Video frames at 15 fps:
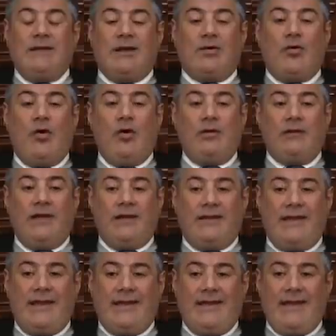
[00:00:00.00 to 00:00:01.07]
the
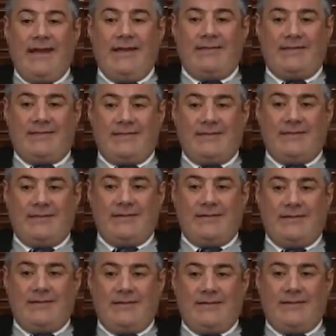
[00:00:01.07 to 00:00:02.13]
colder they get,
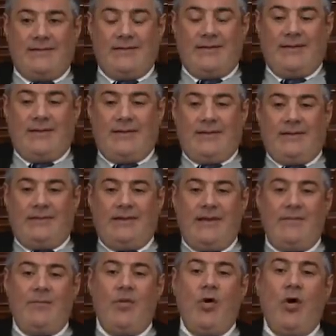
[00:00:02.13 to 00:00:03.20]

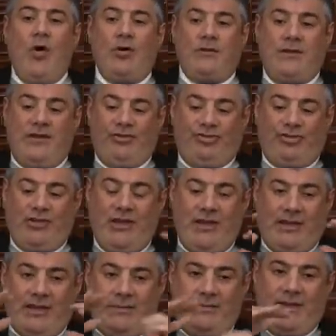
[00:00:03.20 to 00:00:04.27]
the more they
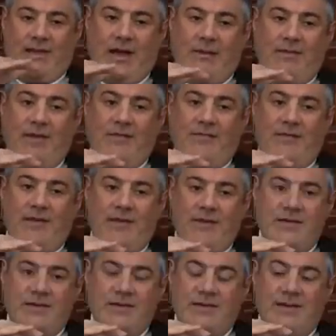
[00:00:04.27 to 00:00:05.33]
shrink and become
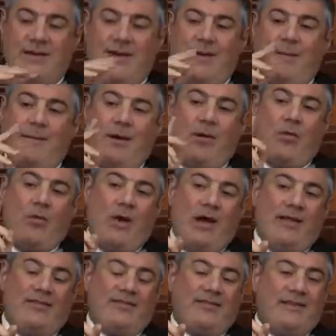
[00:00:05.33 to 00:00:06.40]
heavy. But
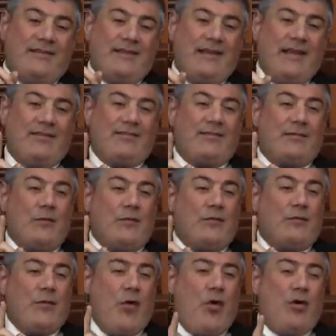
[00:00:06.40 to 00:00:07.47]
once it gets to
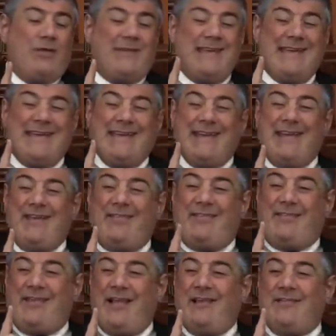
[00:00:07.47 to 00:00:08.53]
four
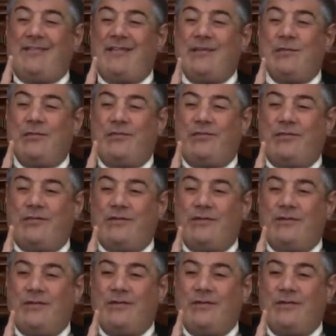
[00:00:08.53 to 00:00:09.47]
degrees Celsius,